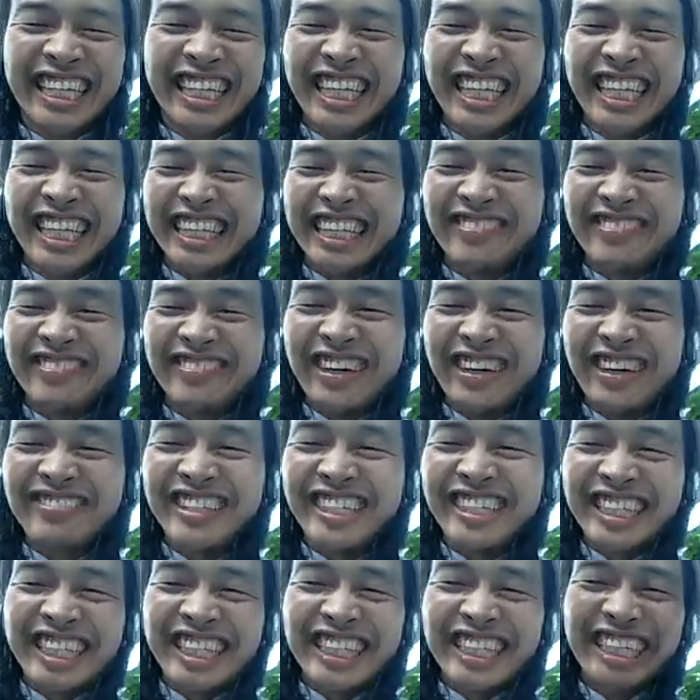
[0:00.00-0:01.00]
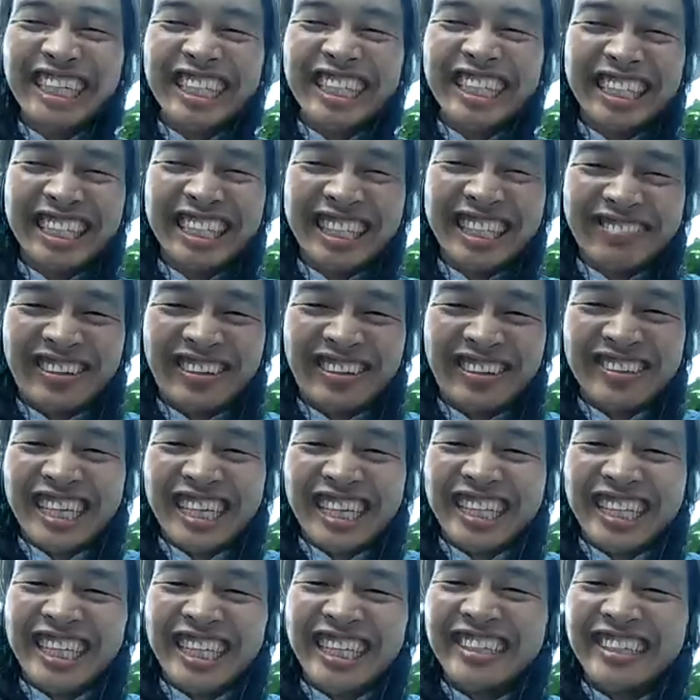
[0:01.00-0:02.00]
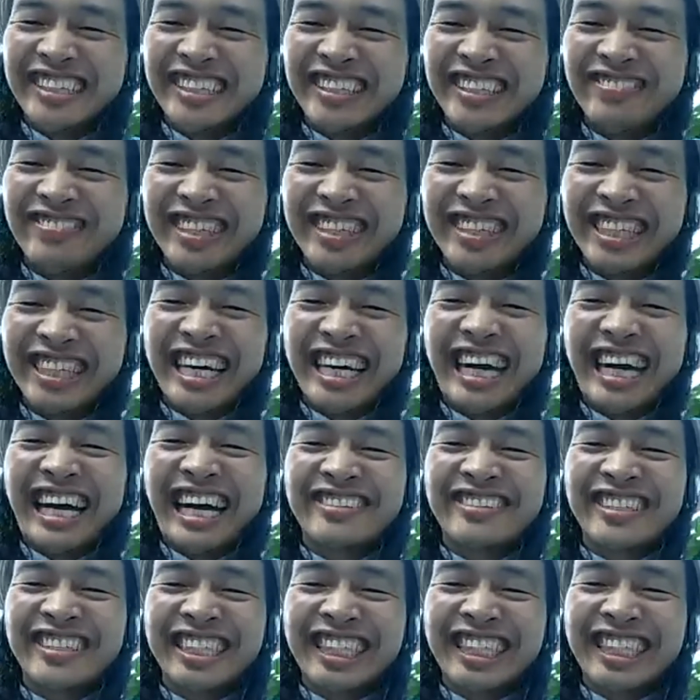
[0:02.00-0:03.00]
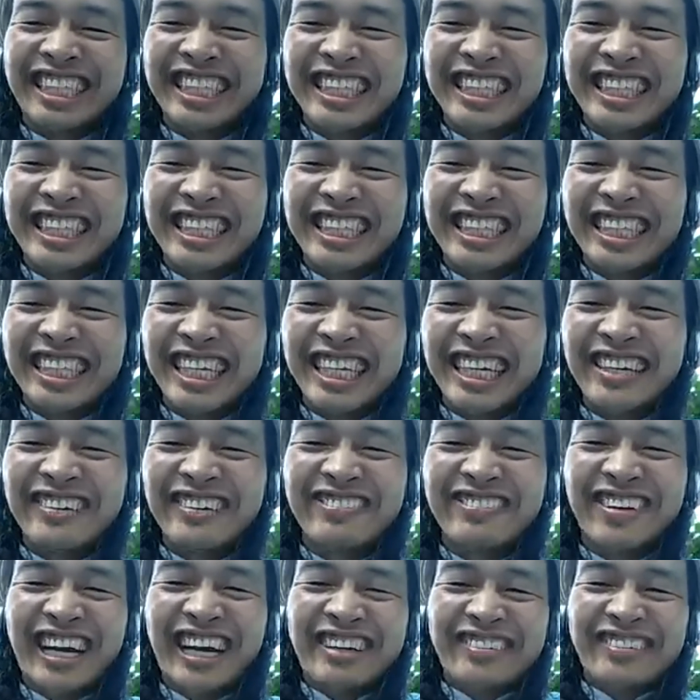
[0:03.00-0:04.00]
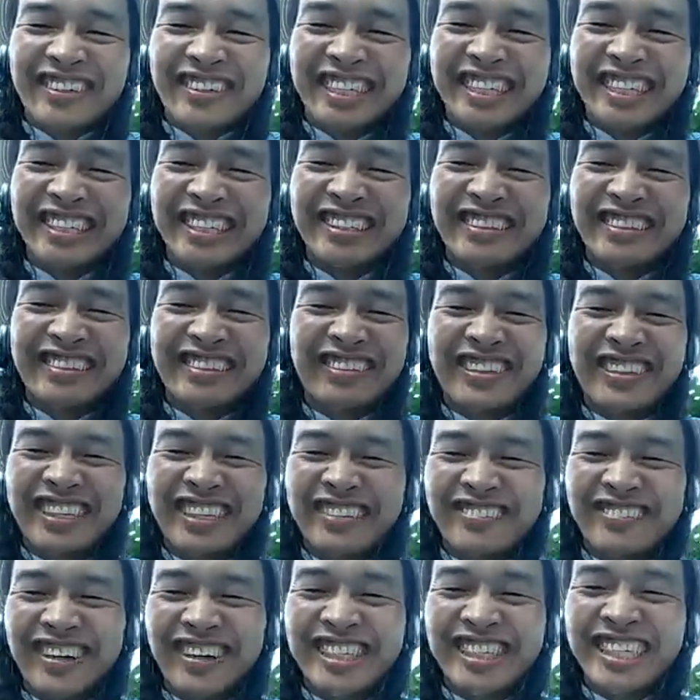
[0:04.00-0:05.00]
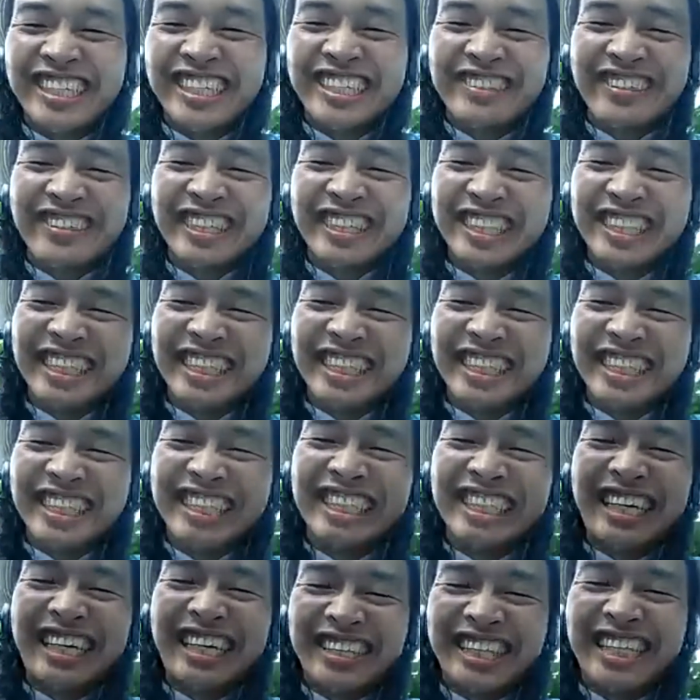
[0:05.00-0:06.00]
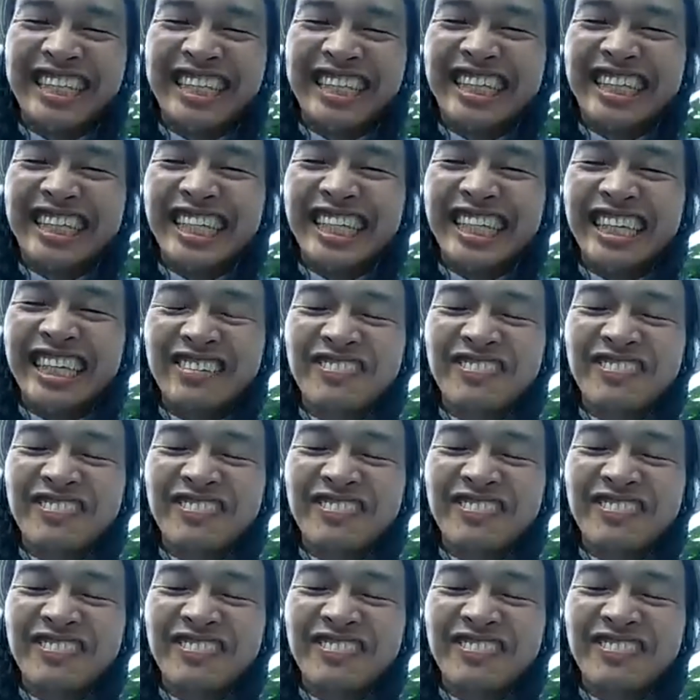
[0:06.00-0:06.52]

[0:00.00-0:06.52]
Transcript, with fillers: the public, people like you, to be the advocates to fight for those funding sources that we're going to need.